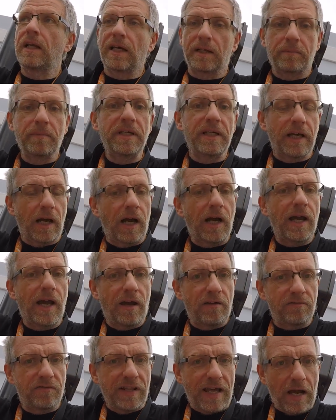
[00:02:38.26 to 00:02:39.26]
like me, I
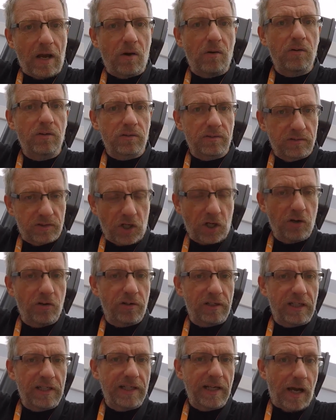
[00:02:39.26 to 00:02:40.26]
have now
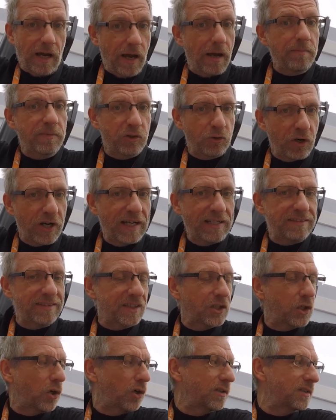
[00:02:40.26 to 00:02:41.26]
currently, I am
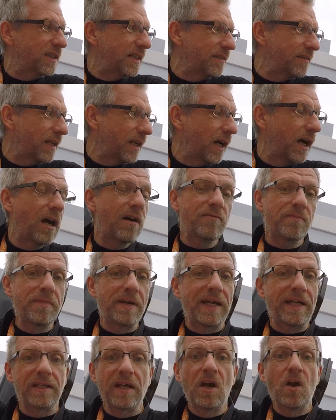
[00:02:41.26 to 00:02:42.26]
creating content that I've
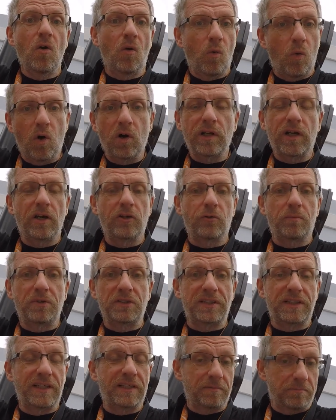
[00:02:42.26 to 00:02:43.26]
made
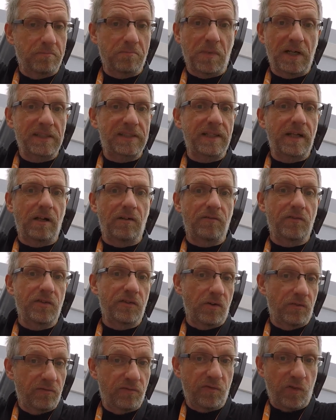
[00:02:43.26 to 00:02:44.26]
100% myself.
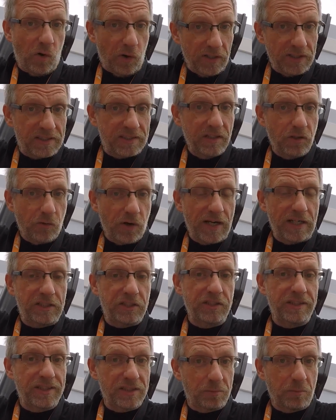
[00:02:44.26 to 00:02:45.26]
The voice
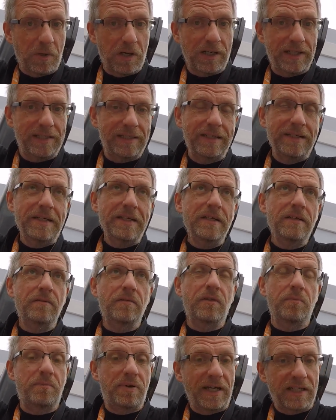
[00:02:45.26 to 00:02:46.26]
narration is mine,
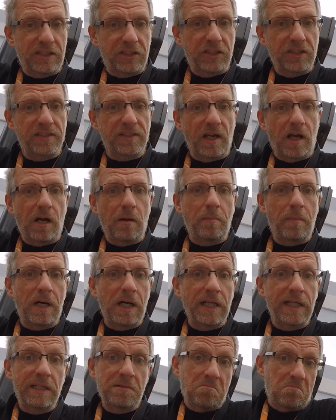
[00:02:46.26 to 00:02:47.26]
the pictures are
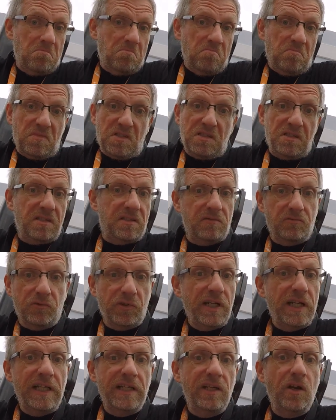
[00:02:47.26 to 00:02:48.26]
mine.
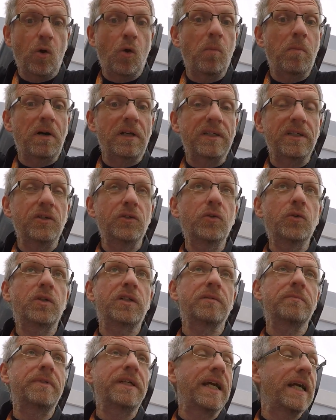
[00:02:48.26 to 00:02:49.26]
There's really nobody who
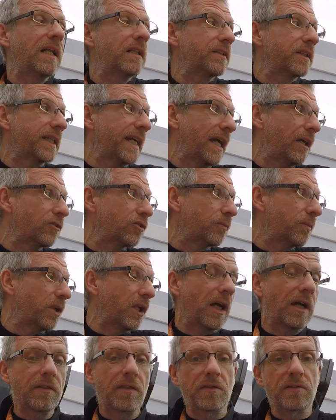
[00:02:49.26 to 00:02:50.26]
can be held
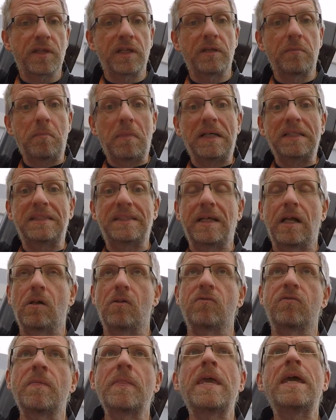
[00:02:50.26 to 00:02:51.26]
accountable other than
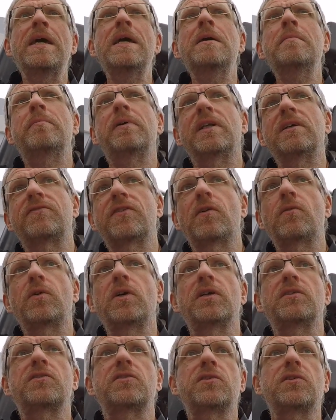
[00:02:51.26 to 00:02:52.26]
myself. But if I
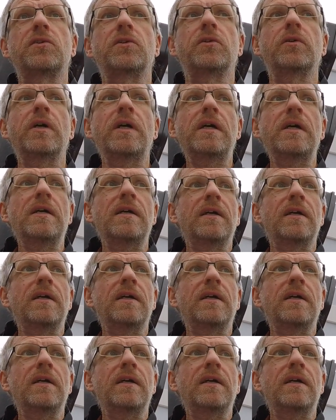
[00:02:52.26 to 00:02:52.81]
were to